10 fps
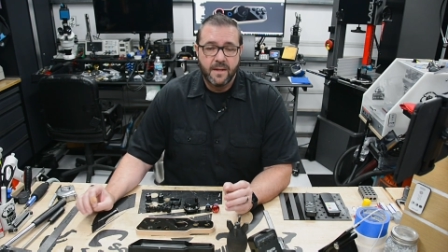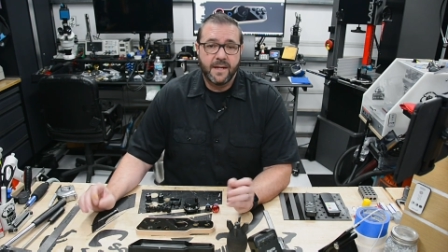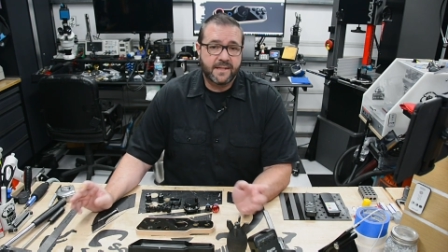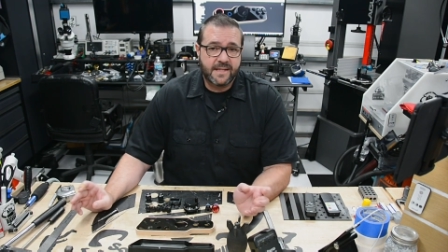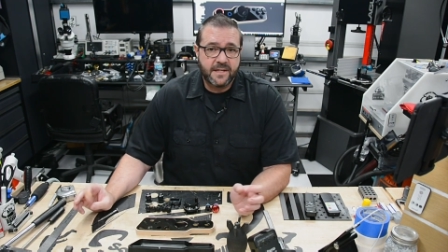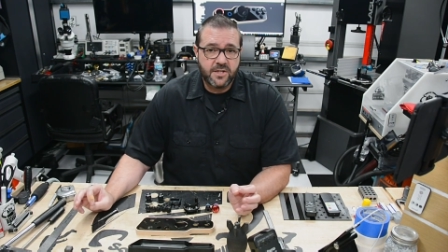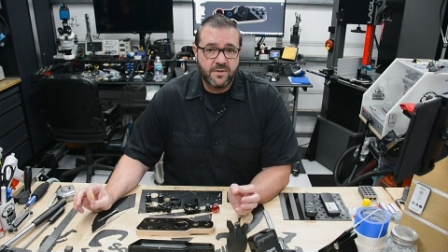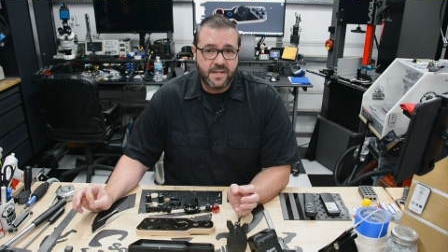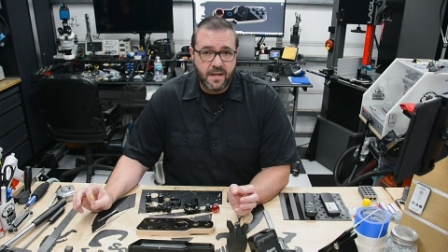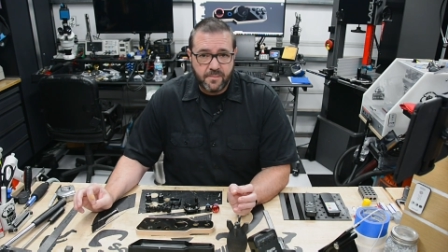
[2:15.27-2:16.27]
Next, I
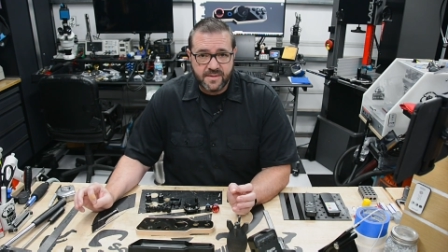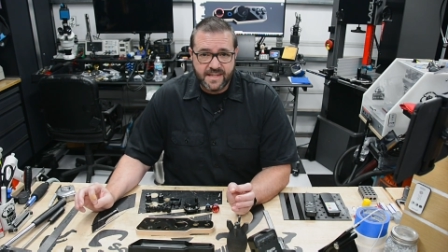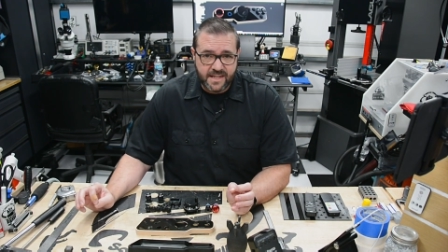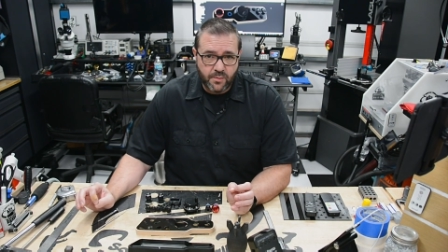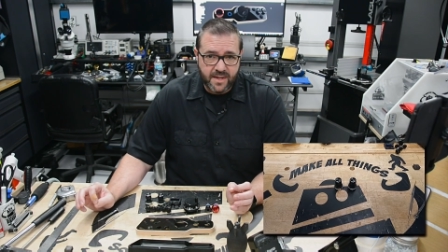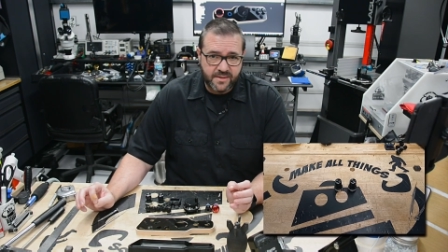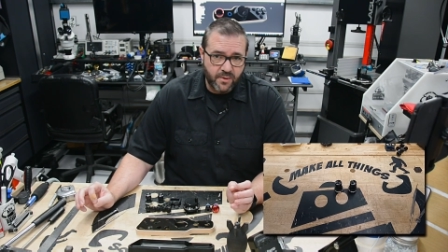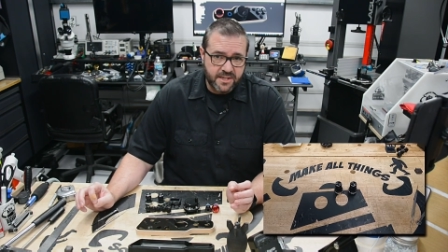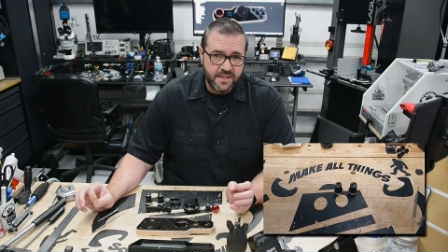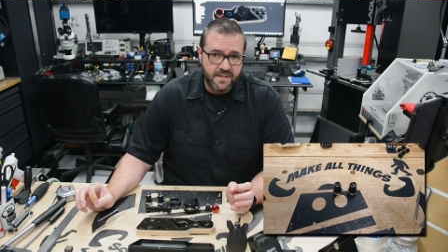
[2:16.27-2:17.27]
chose a couple six-way
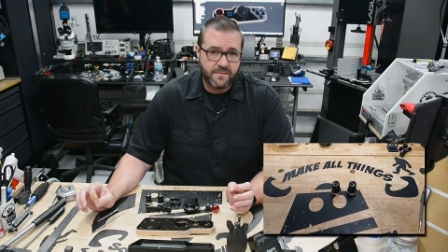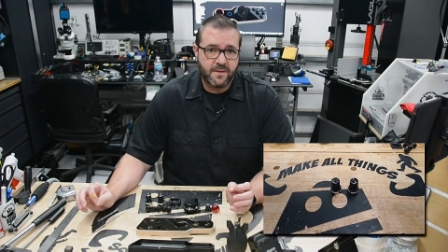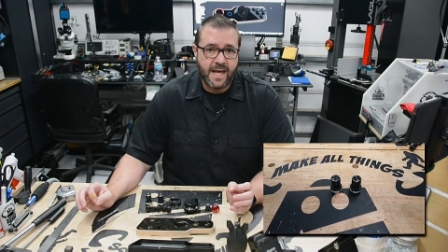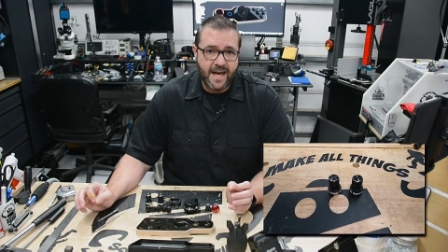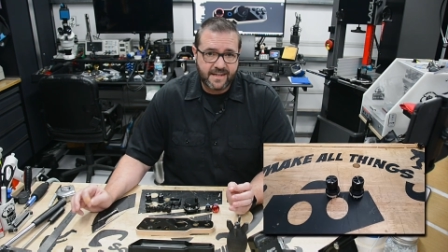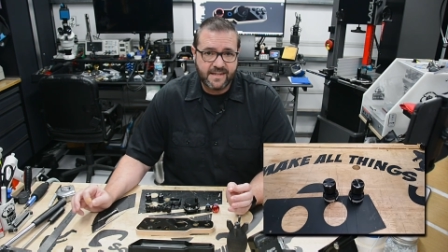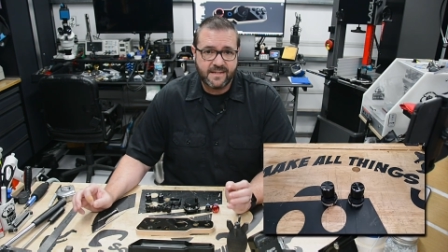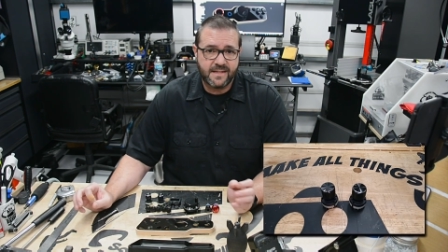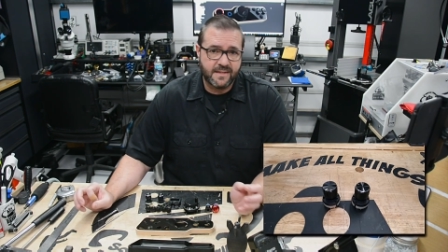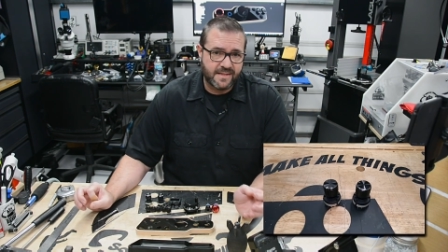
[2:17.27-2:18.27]
switches for the
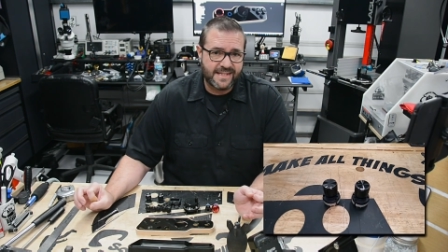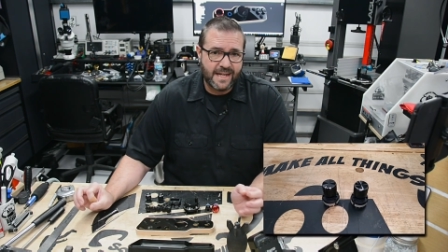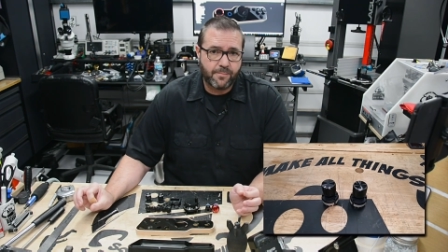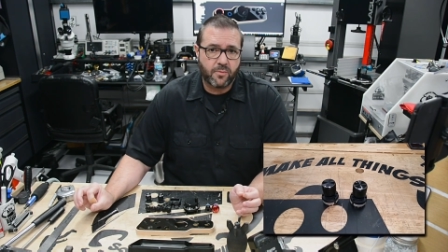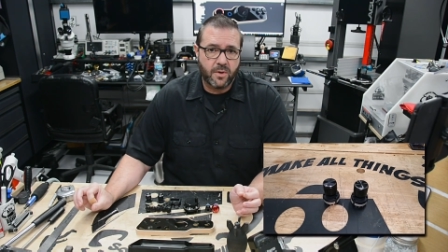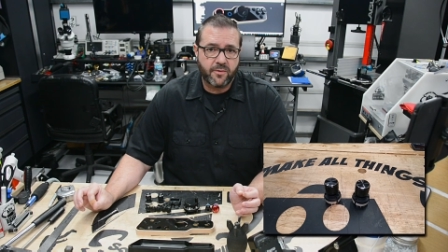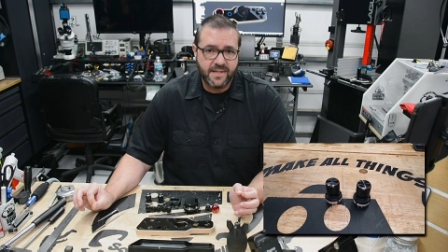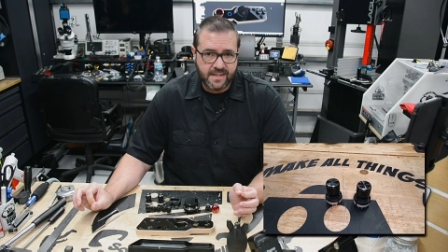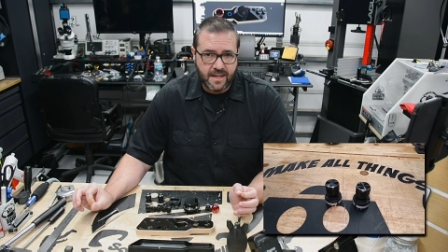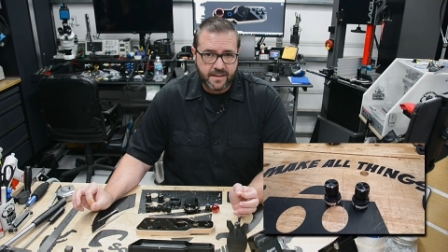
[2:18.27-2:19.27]
axis and step rotary
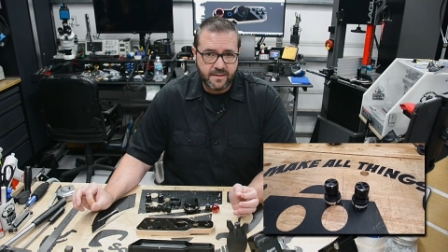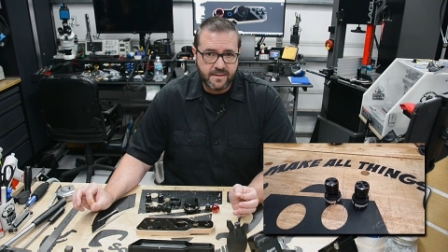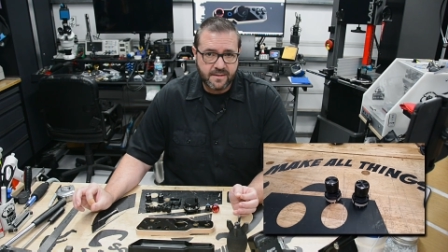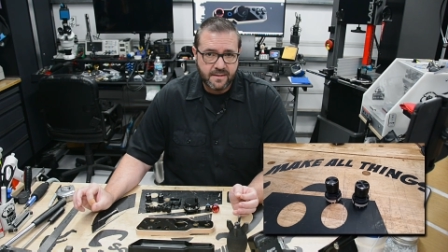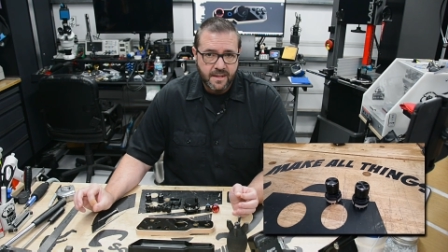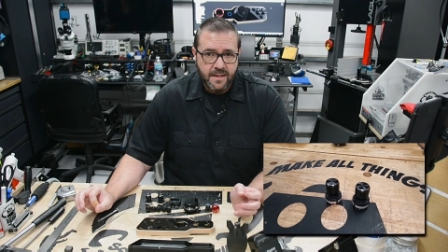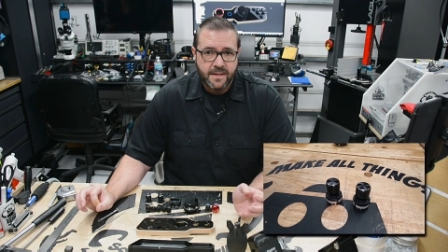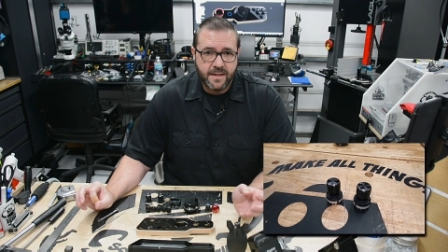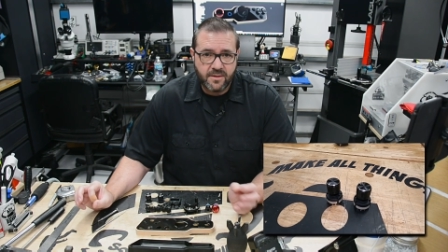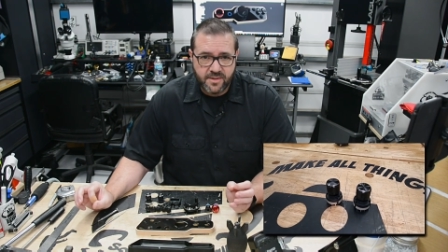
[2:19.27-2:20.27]
selectors.
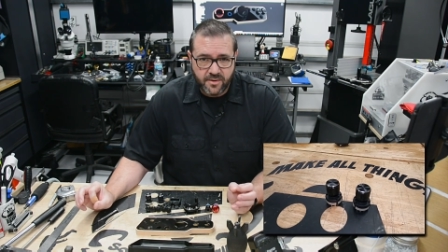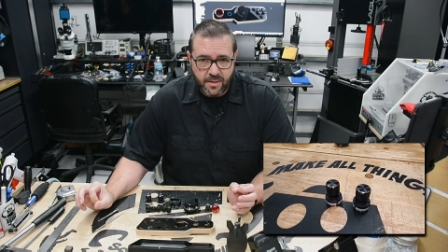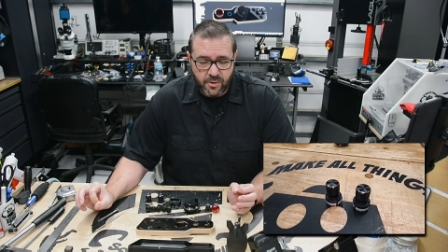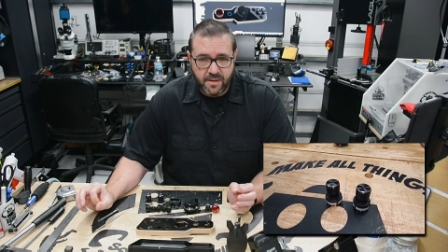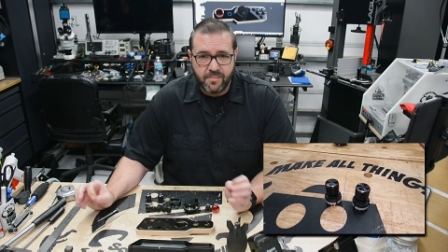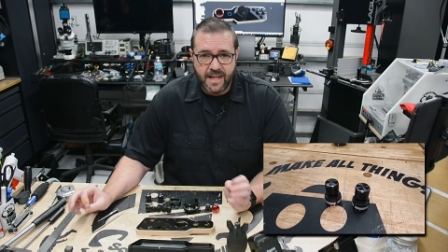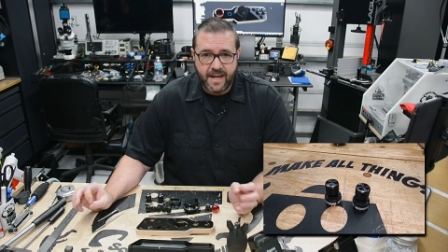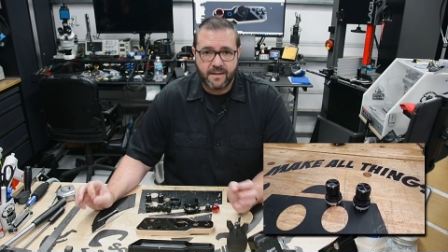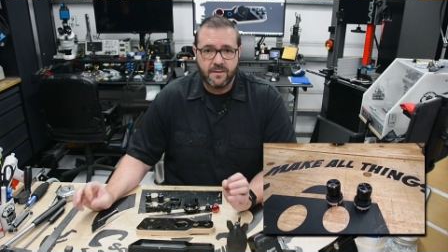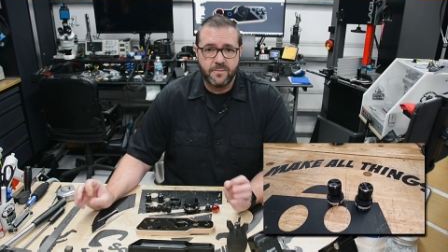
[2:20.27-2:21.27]
They also come with a
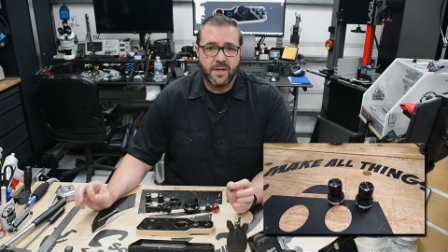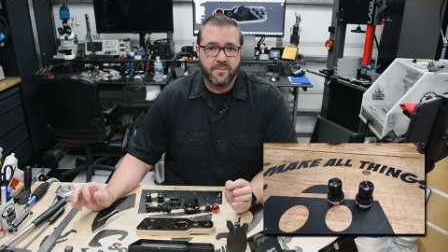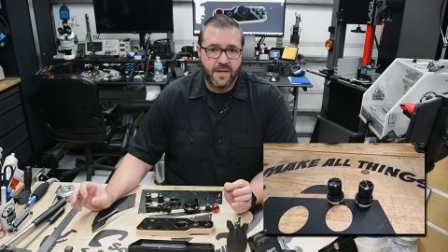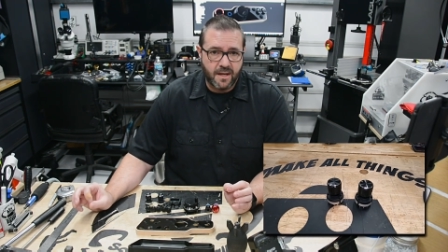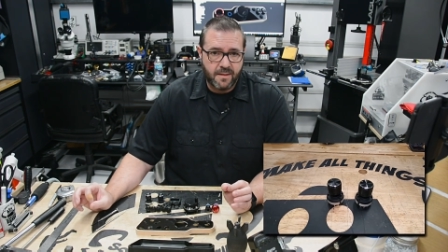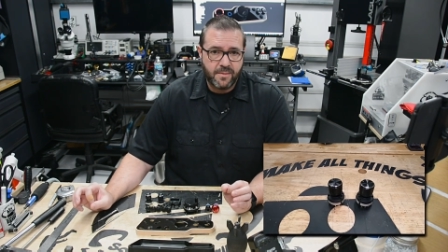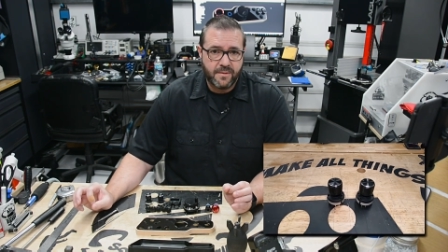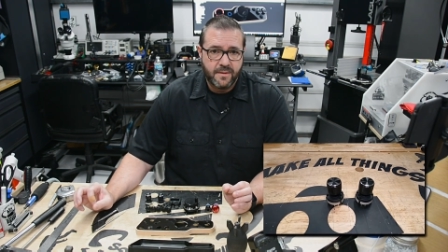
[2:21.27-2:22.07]
black aluminum knob.